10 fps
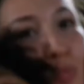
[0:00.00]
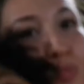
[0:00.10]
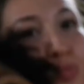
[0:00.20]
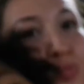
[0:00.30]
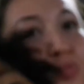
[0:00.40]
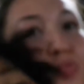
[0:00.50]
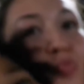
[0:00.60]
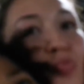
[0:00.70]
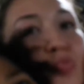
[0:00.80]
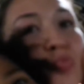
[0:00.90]

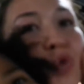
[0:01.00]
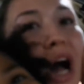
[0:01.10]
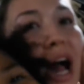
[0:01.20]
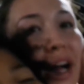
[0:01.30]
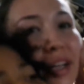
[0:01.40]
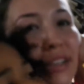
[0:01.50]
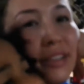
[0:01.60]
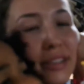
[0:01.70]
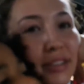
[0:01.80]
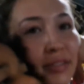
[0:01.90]
Oh, hashtag
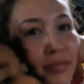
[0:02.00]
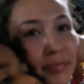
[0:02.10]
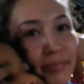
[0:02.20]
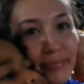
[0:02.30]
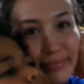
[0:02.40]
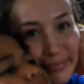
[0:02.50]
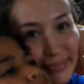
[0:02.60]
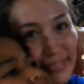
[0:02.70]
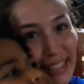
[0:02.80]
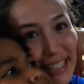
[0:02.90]
yellow bird.
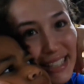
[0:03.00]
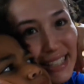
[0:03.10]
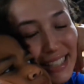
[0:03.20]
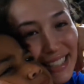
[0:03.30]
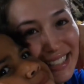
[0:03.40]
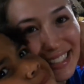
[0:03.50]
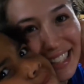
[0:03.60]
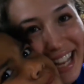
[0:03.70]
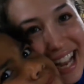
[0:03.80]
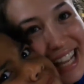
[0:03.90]
Dude,
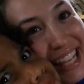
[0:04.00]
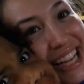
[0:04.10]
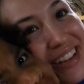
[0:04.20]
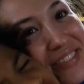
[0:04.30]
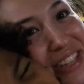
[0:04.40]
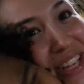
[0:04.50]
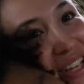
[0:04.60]
it's so hard.